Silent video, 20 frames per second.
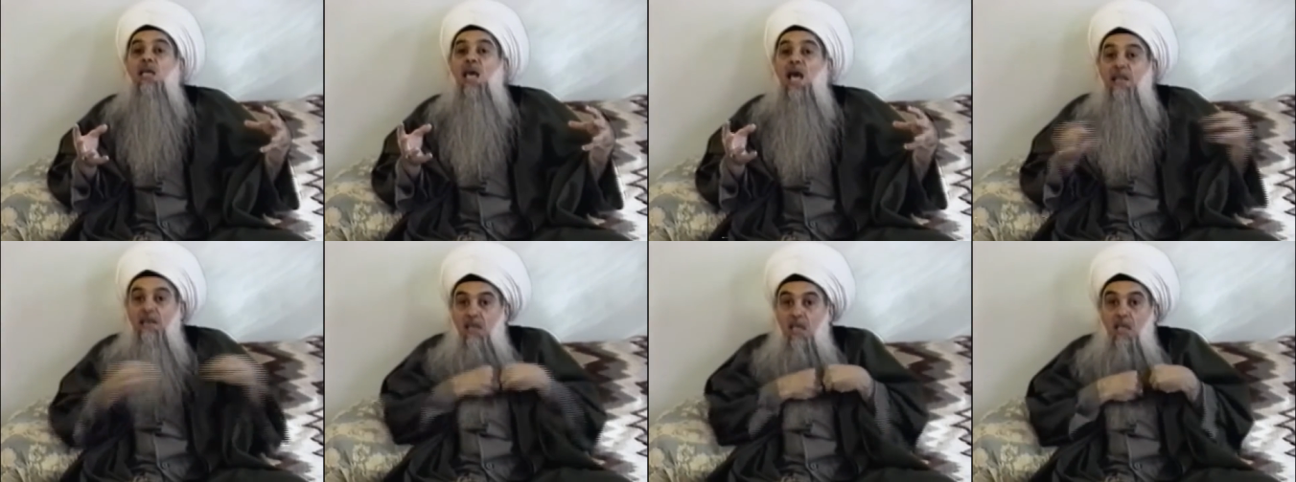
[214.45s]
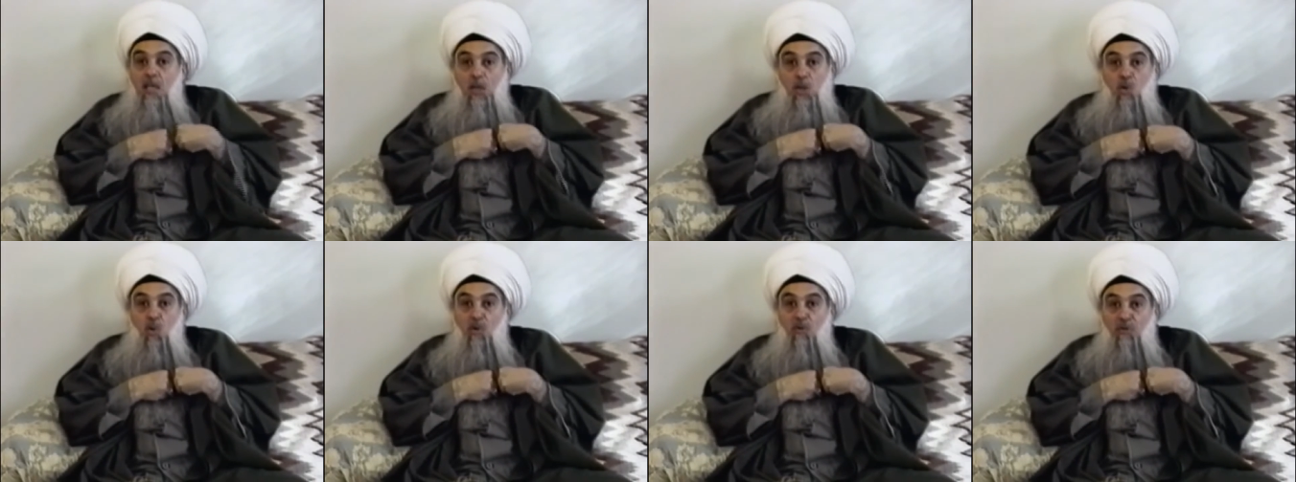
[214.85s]

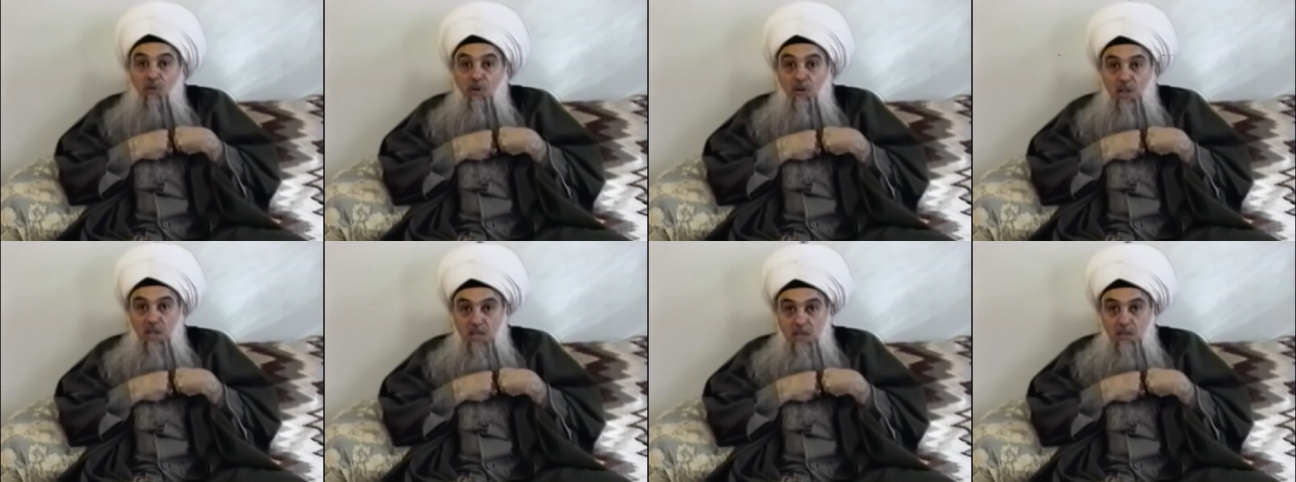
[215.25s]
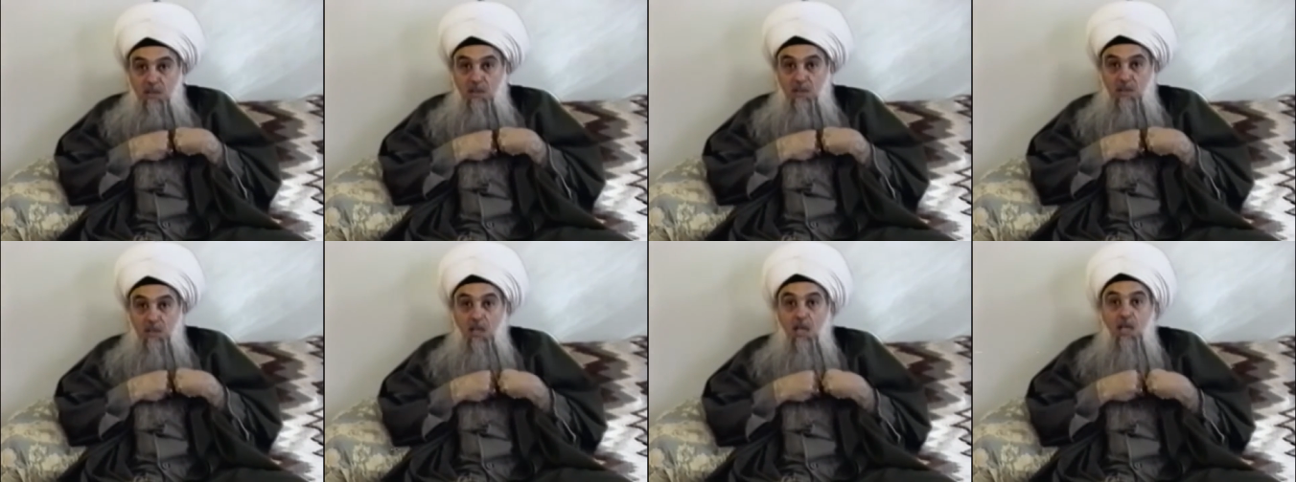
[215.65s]
getting cure for his
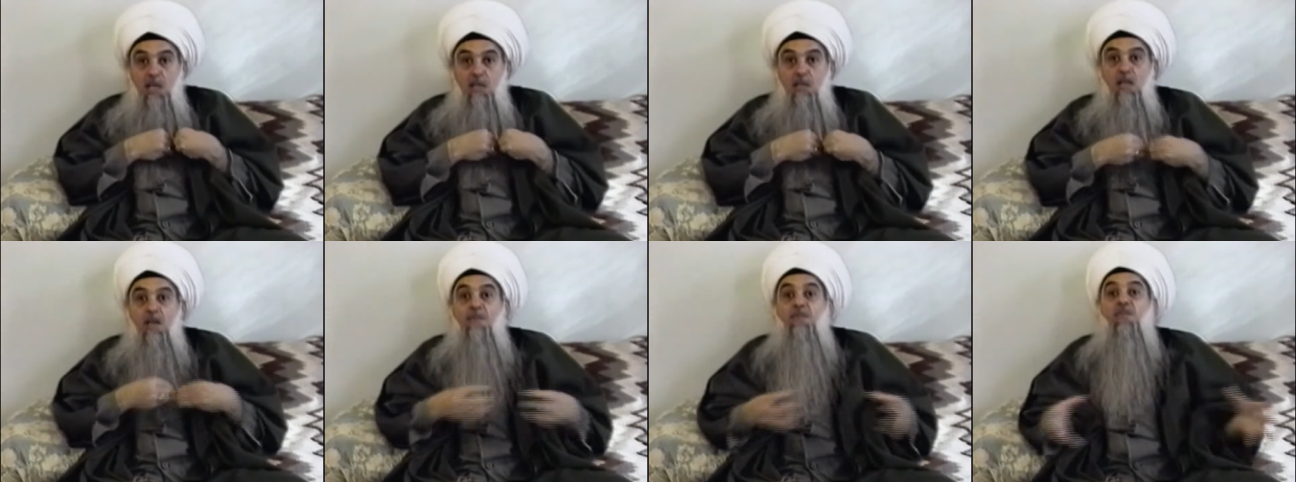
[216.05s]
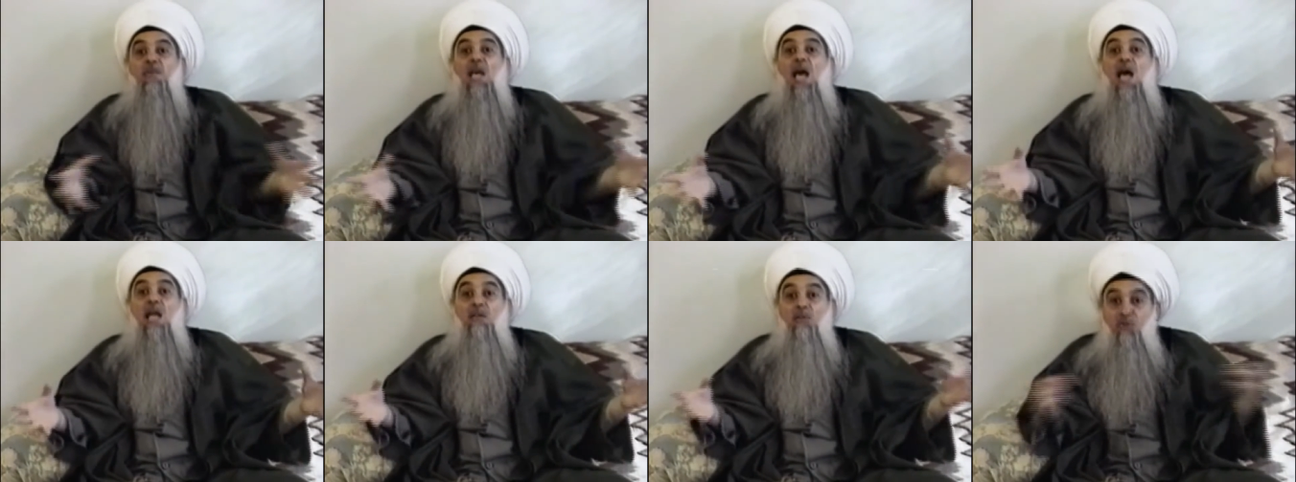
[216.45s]
disease,
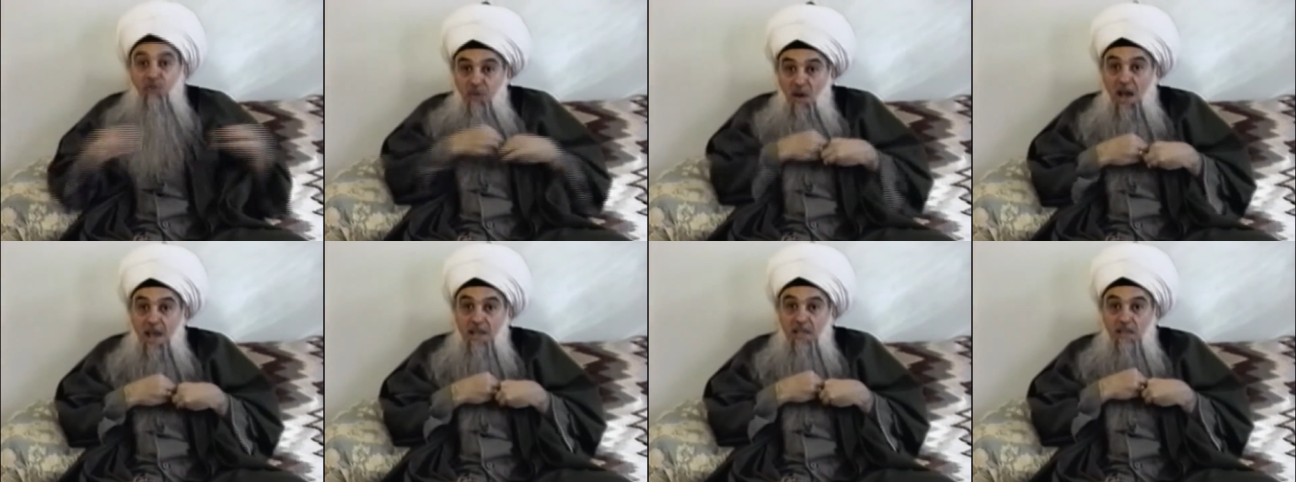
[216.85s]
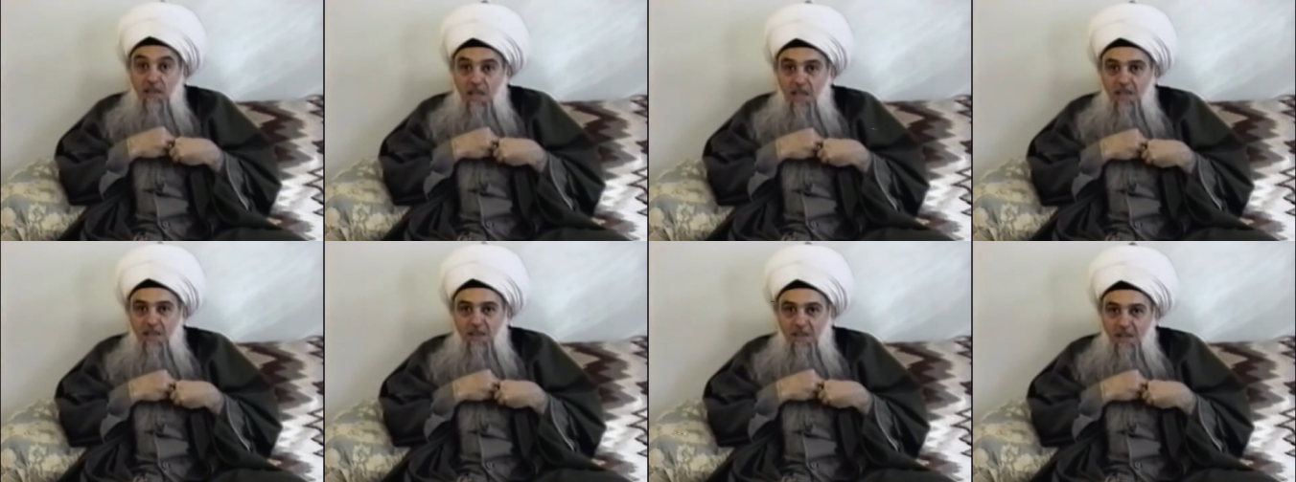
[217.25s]
and
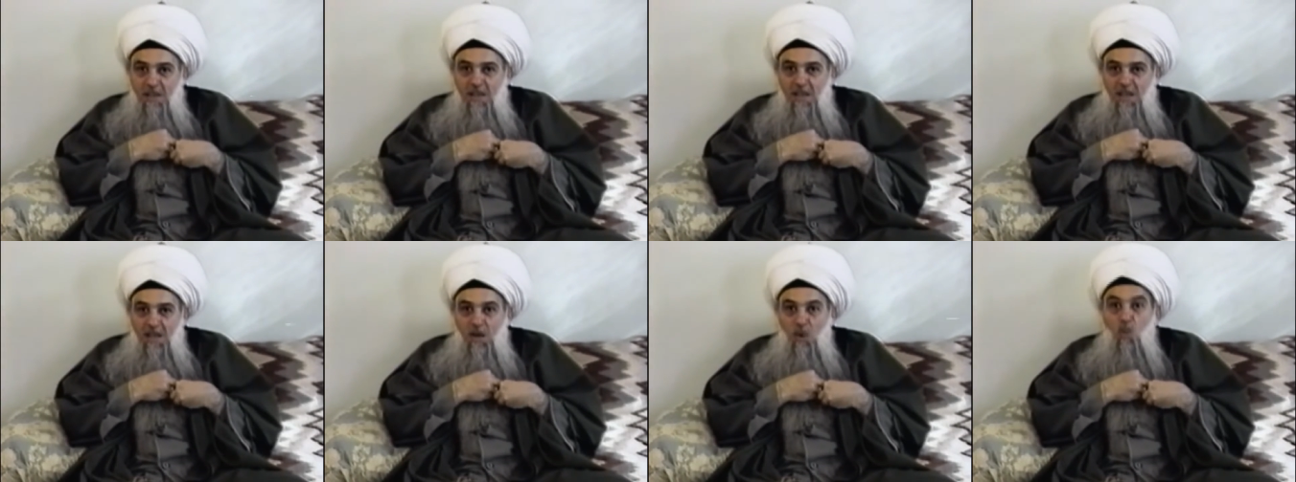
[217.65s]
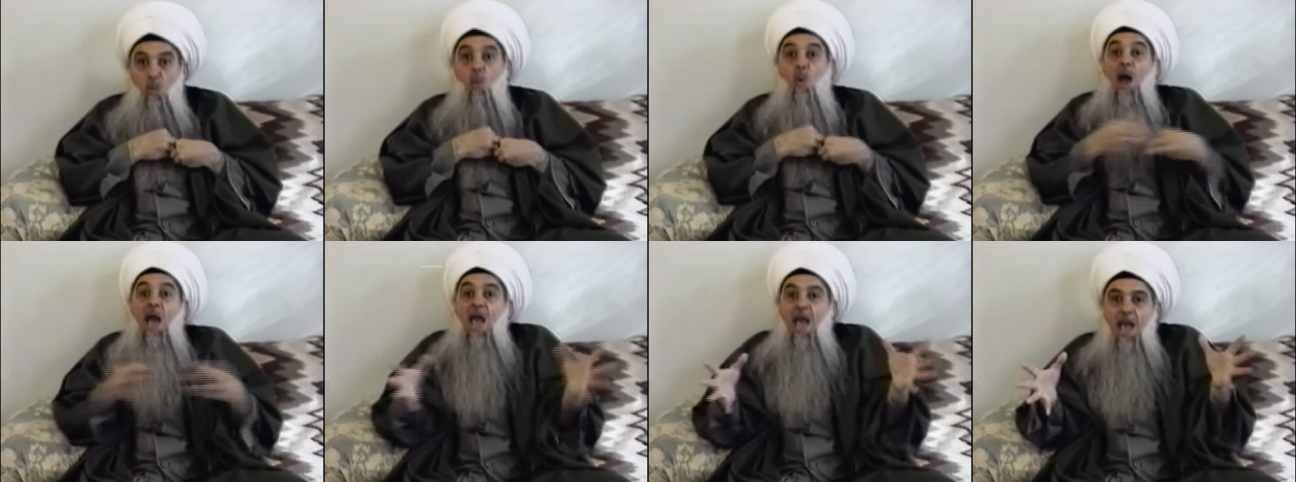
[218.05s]
finding
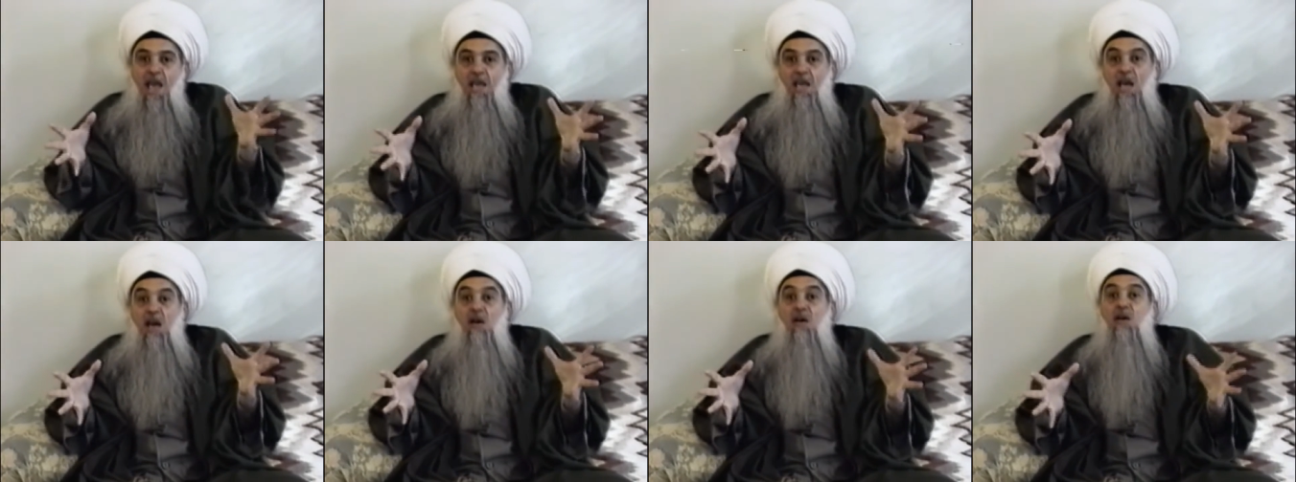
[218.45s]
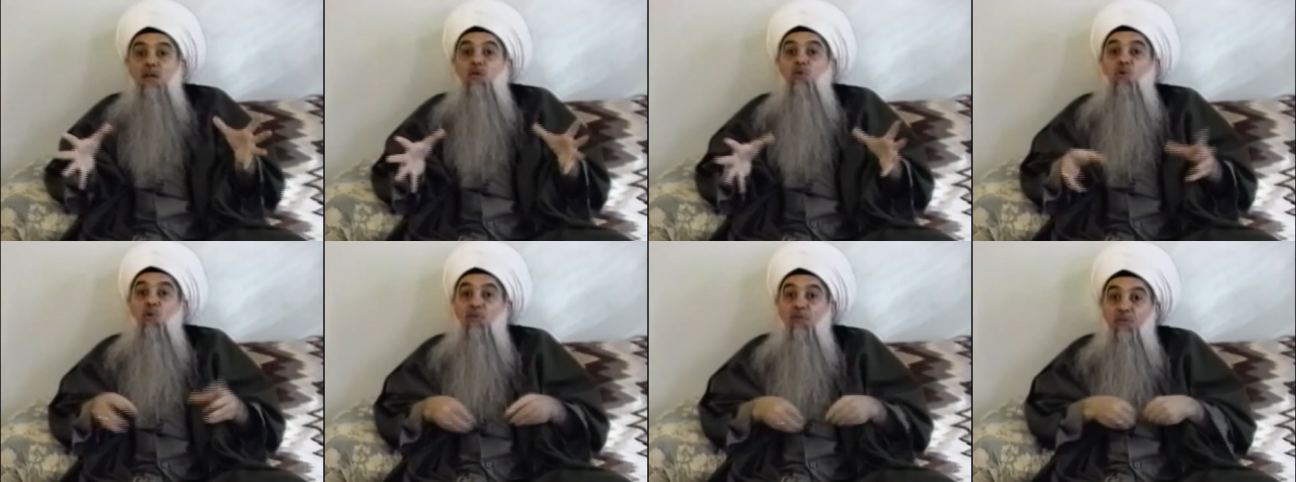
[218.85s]
way
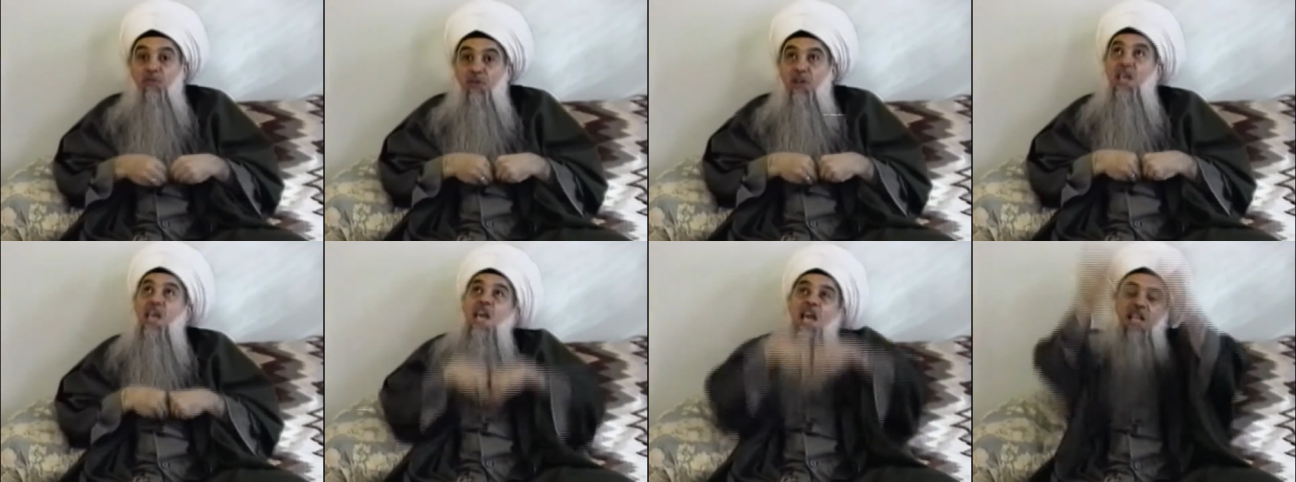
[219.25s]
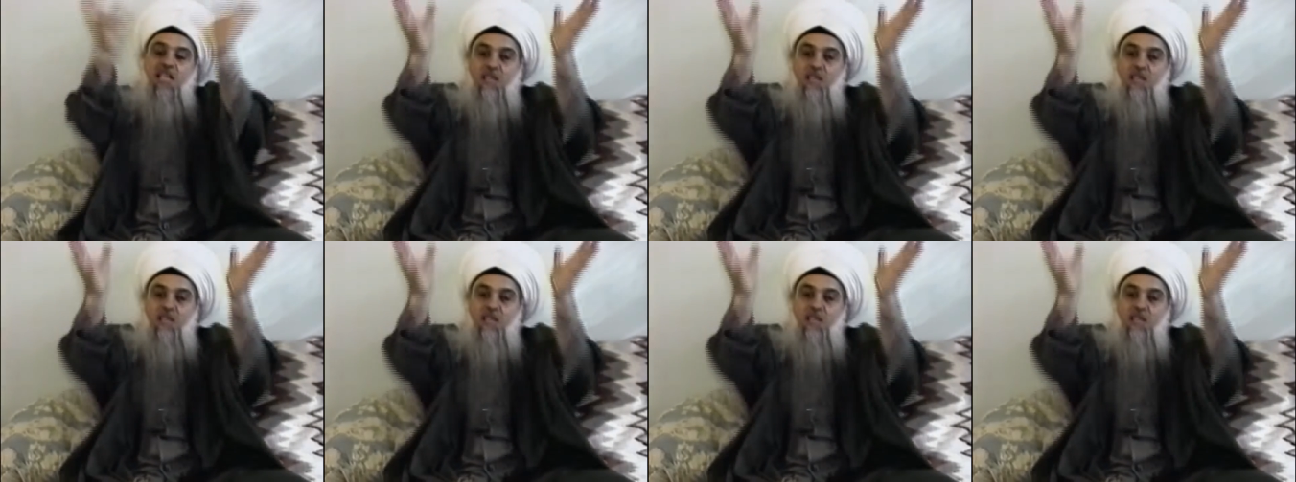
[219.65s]
to free